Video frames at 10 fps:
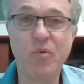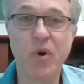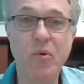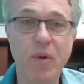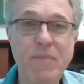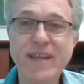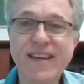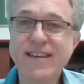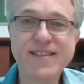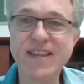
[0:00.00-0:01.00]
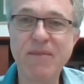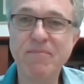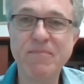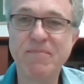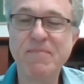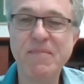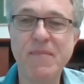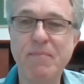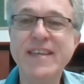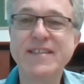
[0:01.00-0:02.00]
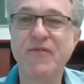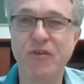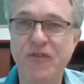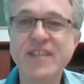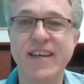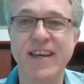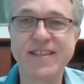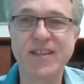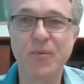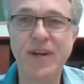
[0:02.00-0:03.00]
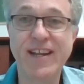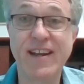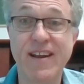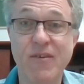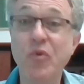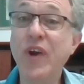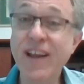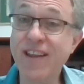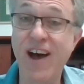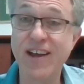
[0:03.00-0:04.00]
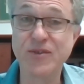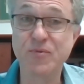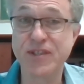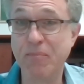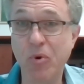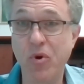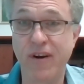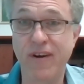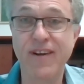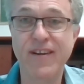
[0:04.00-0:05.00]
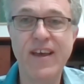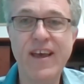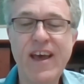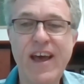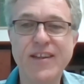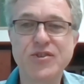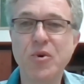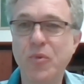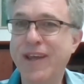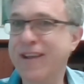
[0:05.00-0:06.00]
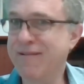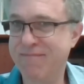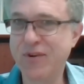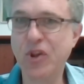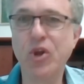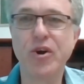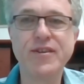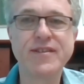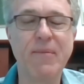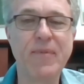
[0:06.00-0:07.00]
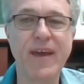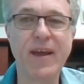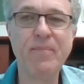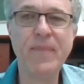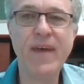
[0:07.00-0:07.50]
We're missing some piece of the physics that we didn't realize was important. And so we can learn something.